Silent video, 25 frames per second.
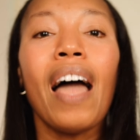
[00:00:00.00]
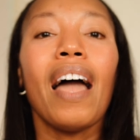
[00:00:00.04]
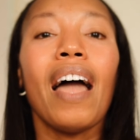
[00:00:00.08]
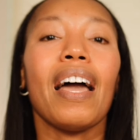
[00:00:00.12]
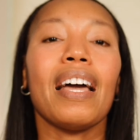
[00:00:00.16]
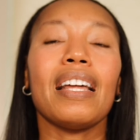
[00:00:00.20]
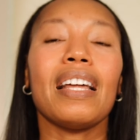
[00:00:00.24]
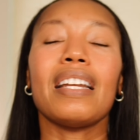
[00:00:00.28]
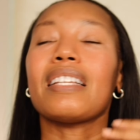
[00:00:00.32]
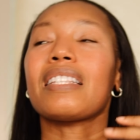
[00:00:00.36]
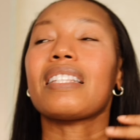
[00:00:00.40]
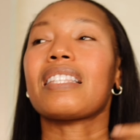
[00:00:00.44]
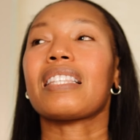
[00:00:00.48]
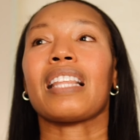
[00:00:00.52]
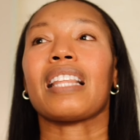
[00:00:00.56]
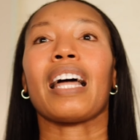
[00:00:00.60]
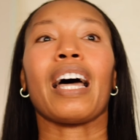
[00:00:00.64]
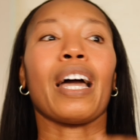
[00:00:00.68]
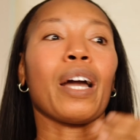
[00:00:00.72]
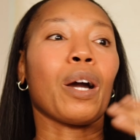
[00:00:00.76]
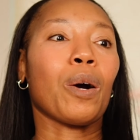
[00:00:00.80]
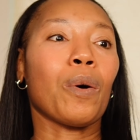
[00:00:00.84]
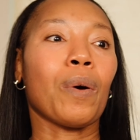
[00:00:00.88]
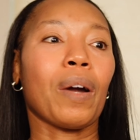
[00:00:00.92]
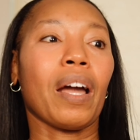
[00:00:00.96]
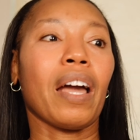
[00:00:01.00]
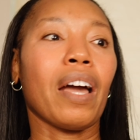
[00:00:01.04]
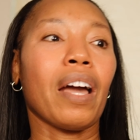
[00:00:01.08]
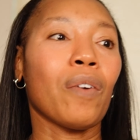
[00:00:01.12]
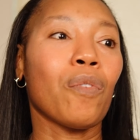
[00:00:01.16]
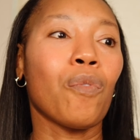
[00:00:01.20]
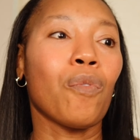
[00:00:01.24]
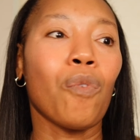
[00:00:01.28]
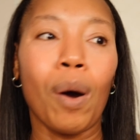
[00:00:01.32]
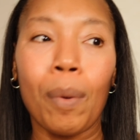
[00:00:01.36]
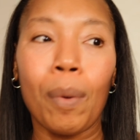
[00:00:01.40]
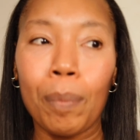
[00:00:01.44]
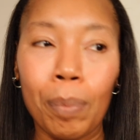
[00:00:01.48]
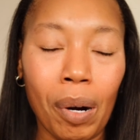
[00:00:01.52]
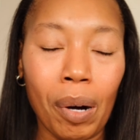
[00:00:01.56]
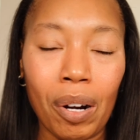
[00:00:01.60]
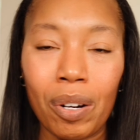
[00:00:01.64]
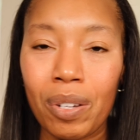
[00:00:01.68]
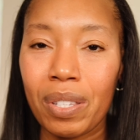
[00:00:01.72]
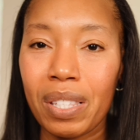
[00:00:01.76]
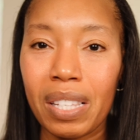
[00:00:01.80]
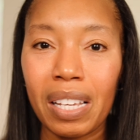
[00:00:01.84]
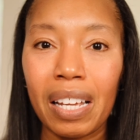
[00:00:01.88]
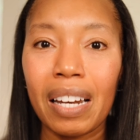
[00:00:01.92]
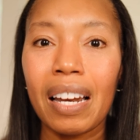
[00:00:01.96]
And it's like, okay, if one
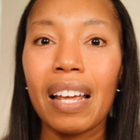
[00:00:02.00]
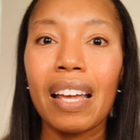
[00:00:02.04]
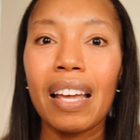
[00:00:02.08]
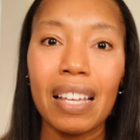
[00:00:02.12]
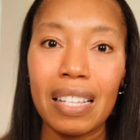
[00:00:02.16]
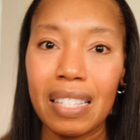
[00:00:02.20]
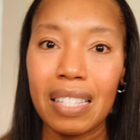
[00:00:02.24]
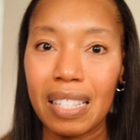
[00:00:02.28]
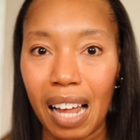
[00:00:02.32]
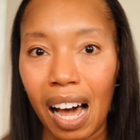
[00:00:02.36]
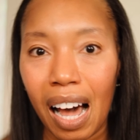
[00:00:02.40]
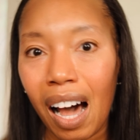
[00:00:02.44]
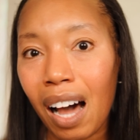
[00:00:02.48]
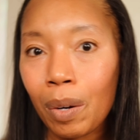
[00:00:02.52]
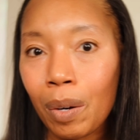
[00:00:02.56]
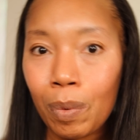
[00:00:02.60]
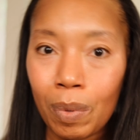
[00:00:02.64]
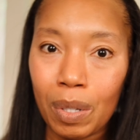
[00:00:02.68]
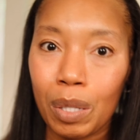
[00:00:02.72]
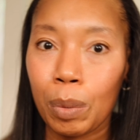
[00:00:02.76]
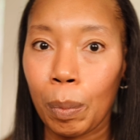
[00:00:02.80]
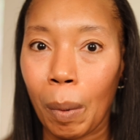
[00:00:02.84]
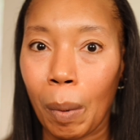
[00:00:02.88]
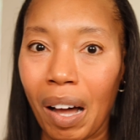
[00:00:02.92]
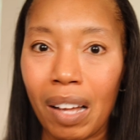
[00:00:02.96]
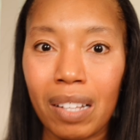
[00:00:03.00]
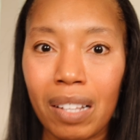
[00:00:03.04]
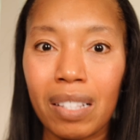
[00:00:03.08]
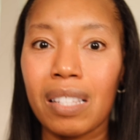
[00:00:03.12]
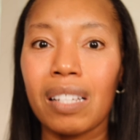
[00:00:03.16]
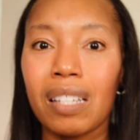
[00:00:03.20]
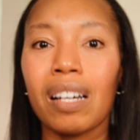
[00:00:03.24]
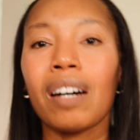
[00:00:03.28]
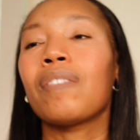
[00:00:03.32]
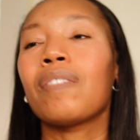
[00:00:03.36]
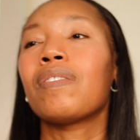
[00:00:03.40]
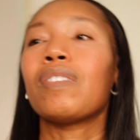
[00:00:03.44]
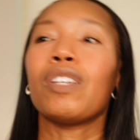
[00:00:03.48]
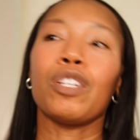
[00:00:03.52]
person is non responsive,